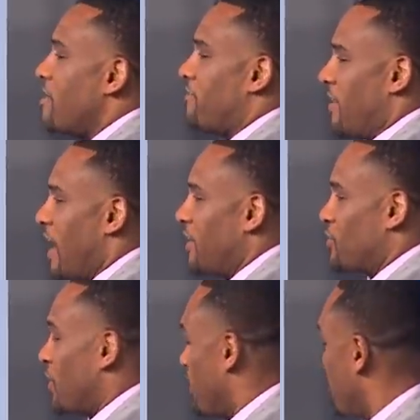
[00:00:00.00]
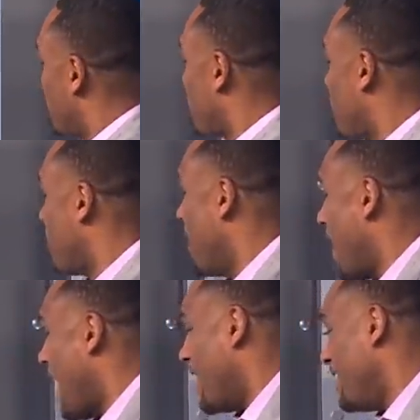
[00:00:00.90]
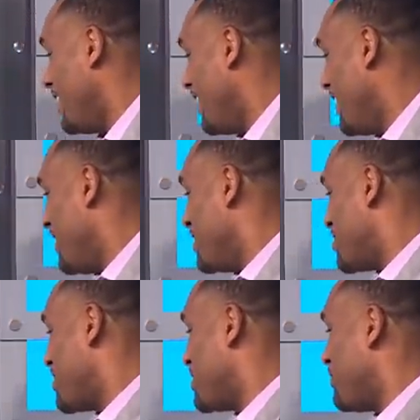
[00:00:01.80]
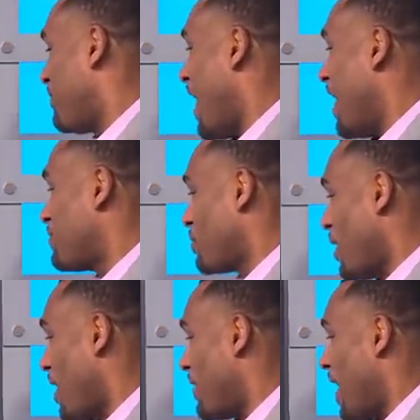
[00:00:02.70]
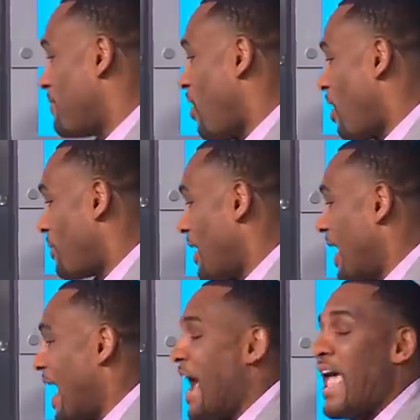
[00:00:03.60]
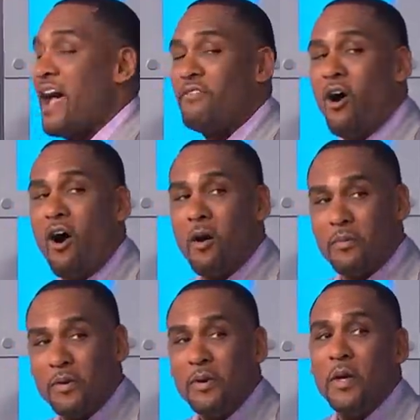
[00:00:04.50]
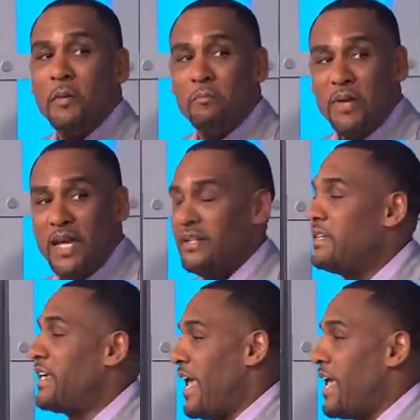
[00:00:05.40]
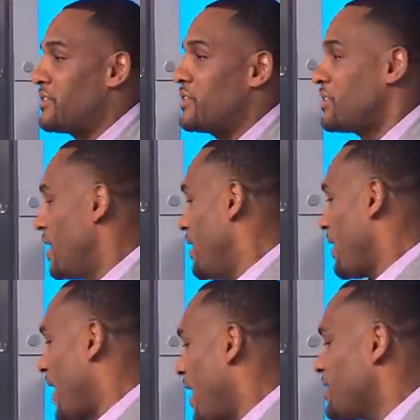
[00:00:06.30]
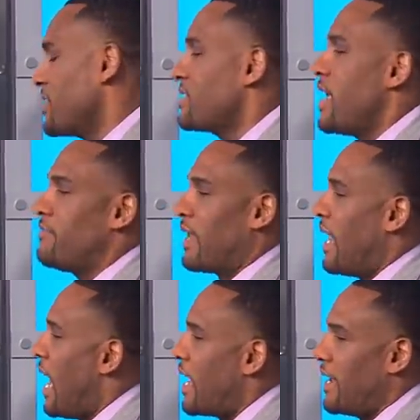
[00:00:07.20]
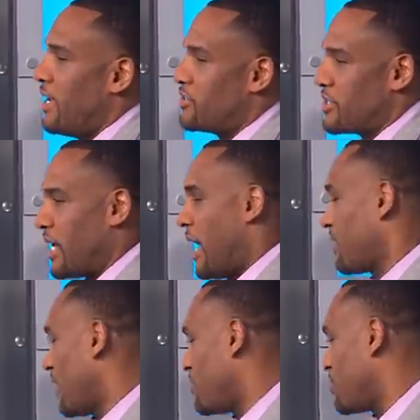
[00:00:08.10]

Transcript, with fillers: to find his rhythm. This one for me, Andy, this is the five twelve. I have Auburn, and I have Auburn beating Kansas. Kansas have a lot of injuries, a lot of things